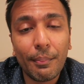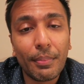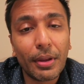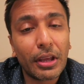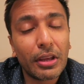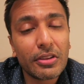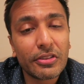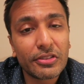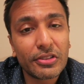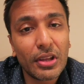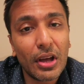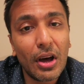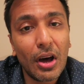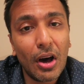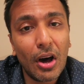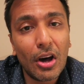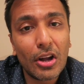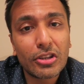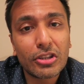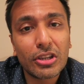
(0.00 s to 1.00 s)
because the
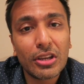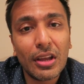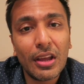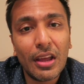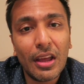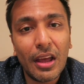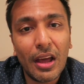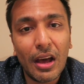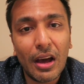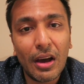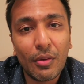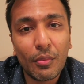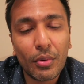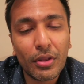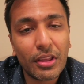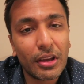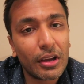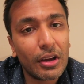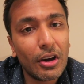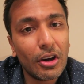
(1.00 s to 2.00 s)
heart
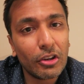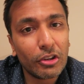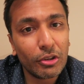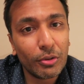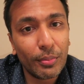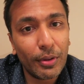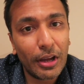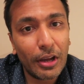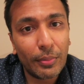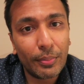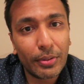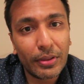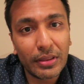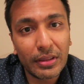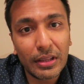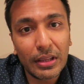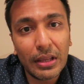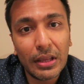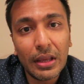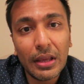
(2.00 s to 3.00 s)
with a
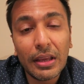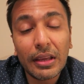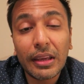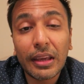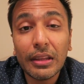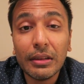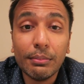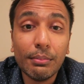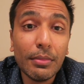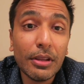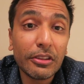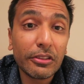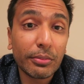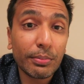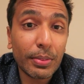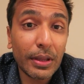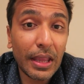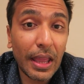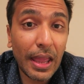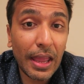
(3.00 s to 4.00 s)
cardiomyopathy can
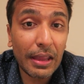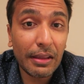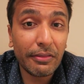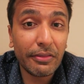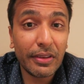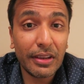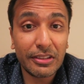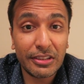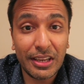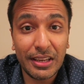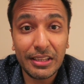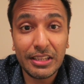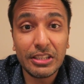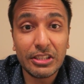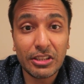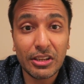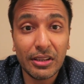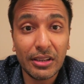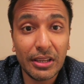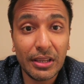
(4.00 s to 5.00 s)
misbehave at any
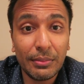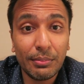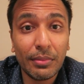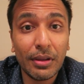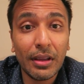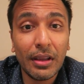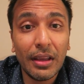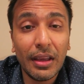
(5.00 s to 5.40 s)
time.